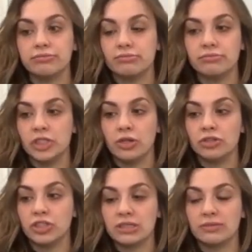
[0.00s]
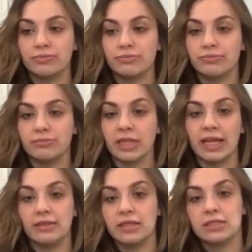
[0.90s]
you know, just
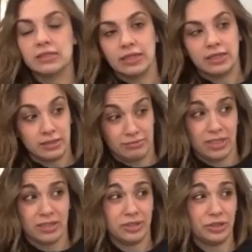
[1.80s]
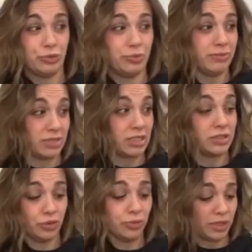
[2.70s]
let this like
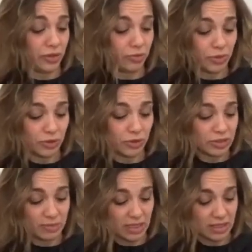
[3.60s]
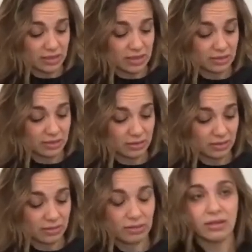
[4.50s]
consume me almost, because
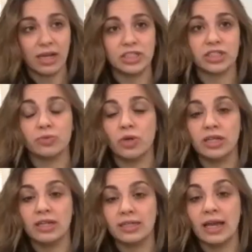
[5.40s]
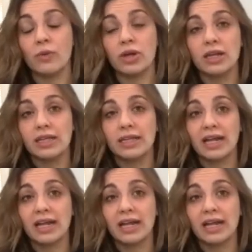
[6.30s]
I just wanted to get